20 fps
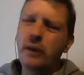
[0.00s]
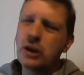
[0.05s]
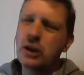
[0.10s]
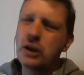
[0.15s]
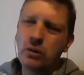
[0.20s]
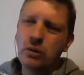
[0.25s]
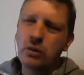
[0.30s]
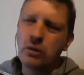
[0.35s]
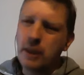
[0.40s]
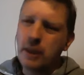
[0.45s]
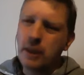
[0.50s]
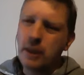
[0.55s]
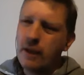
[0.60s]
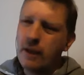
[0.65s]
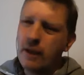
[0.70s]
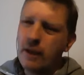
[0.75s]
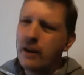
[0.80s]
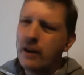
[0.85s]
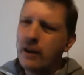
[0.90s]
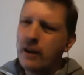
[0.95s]
to me,
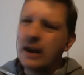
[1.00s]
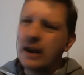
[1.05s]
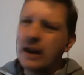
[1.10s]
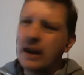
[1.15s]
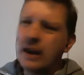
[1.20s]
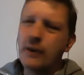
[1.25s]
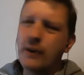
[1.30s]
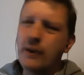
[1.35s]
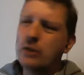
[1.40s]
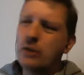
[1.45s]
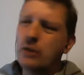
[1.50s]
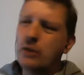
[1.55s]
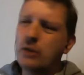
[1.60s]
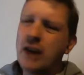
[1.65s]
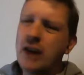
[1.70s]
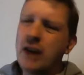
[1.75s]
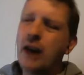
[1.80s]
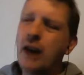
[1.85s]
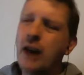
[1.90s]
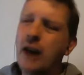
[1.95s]
even though
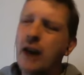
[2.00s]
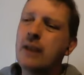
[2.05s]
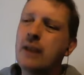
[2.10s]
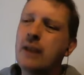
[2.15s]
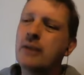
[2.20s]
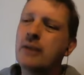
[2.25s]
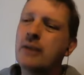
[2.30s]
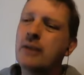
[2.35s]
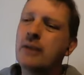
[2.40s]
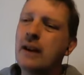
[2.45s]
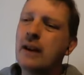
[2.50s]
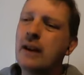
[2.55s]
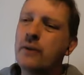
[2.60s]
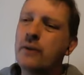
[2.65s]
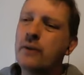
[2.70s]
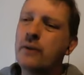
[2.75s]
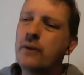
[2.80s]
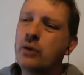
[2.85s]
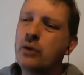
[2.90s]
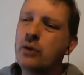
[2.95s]
time has ached
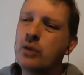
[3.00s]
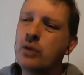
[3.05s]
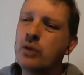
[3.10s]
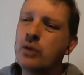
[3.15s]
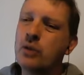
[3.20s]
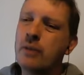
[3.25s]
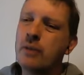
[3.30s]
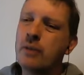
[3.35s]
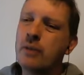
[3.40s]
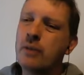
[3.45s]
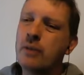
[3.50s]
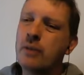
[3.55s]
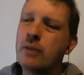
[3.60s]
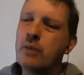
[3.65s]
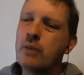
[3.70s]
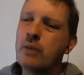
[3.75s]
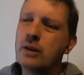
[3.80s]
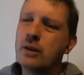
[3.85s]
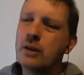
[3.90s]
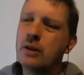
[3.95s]
from some of the
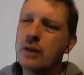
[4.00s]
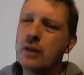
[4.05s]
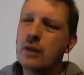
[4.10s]
memories,